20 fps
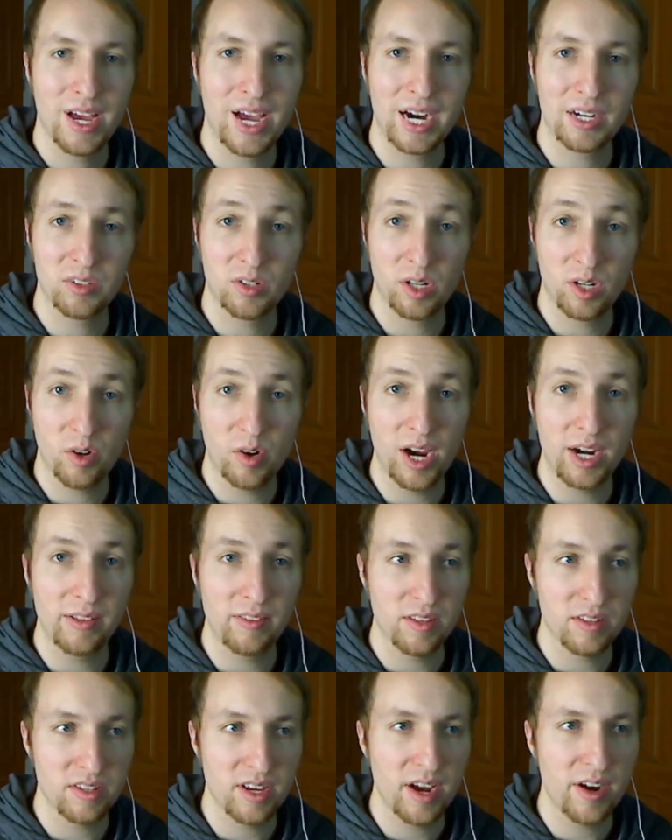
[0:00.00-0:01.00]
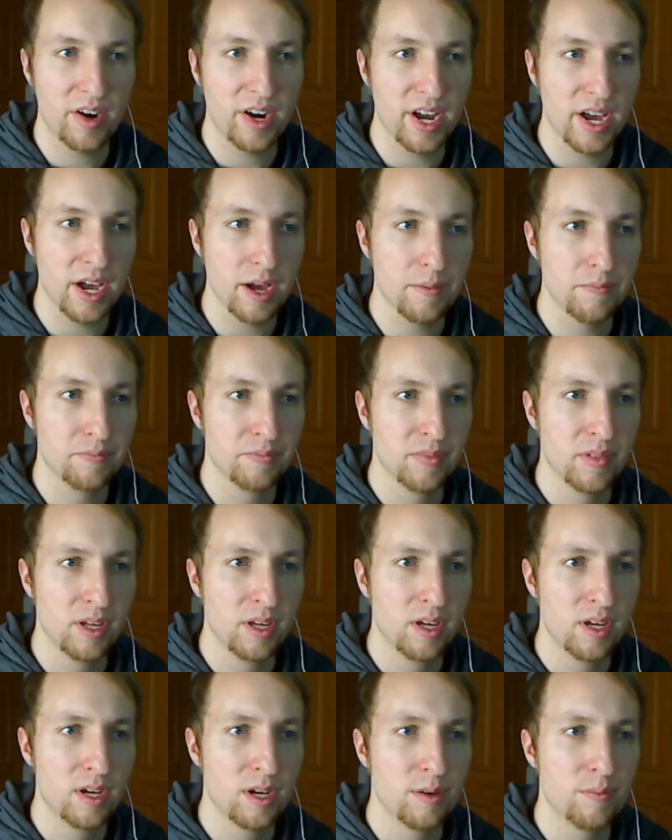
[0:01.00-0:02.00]
actually creating this area.
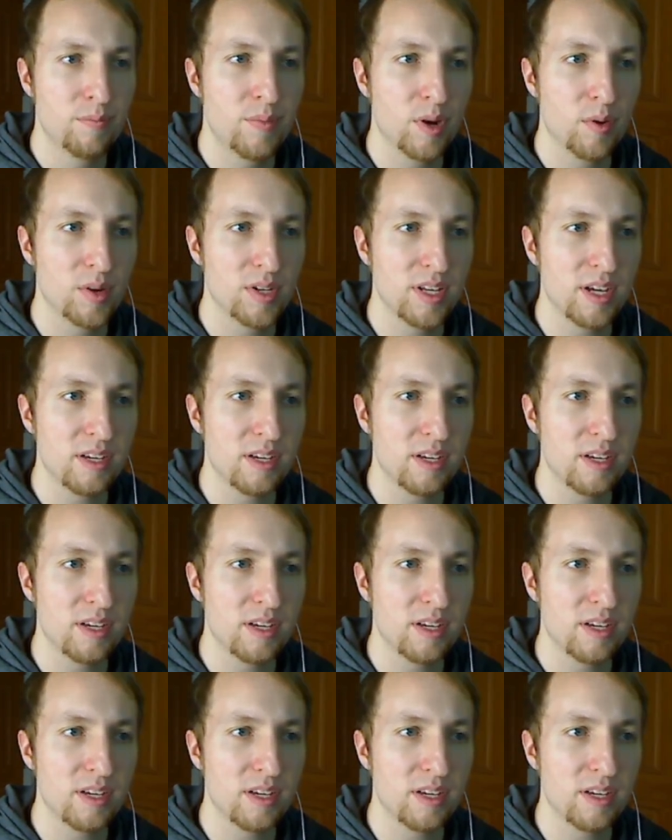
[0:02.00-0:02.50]
But what